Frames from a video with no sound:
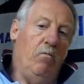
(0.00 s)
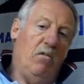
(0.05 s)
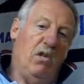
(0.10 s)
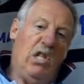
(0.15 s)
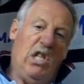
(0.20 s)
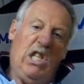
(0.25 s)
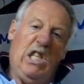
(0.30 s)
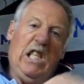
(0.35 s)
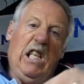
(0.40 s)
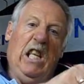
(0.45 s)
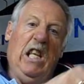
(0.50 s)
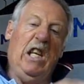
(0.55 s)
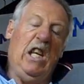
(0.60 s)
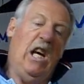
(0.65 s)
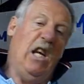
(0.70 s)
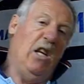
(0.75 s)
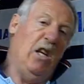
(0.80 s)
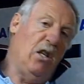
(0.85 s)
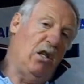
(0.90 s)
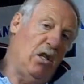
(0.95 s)
slid it
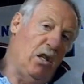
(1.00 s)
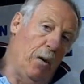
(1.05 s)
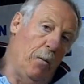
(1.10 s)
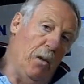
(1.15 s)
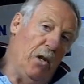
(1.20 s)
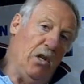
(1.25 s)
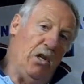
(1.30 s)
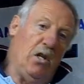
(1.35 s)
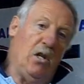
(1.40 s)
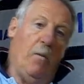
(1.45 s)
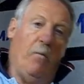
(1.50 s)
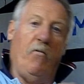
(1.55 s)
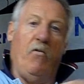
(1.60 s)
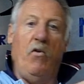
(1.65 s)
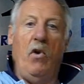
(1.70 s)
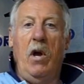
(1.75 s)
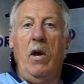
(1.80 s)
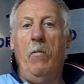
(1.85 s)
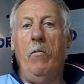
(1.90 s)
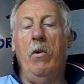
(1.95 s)
into some of the
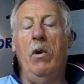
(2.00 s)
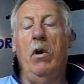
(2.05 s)
subframe